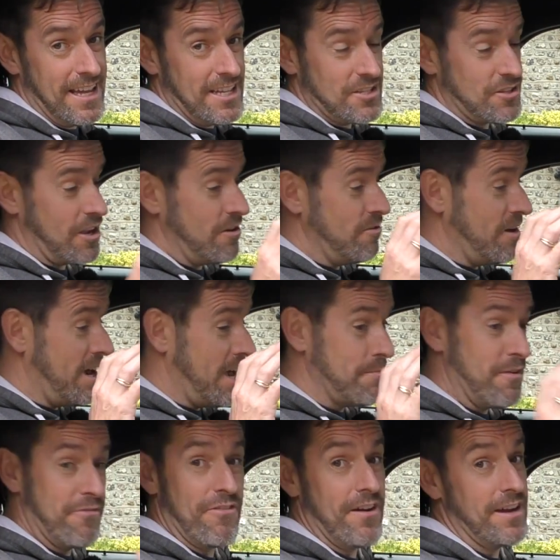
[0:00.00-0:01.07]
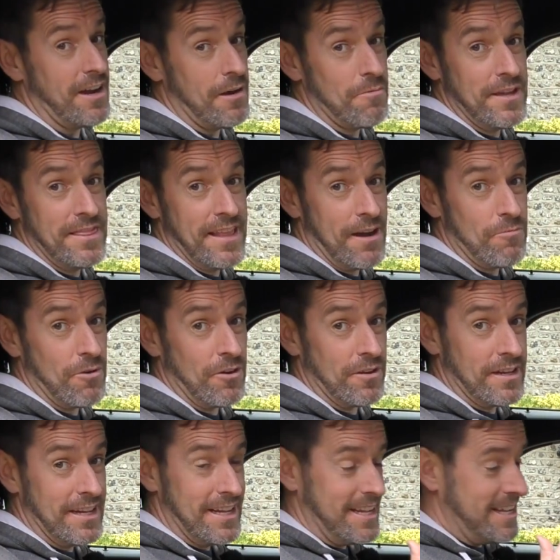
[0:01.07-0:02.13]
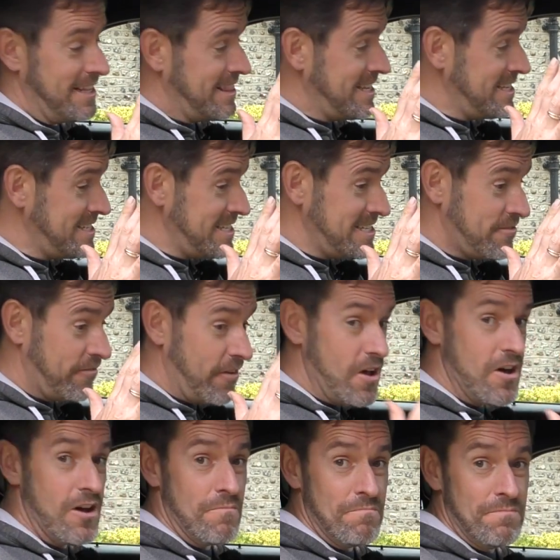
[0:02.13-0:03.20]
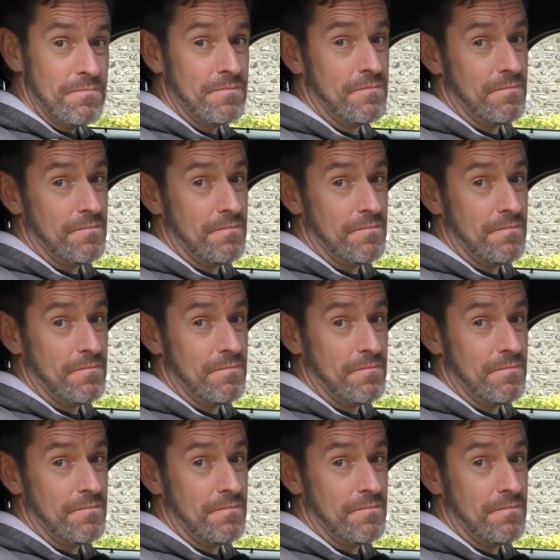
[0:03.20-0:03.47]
So I'm afraid I win that one. This is firm.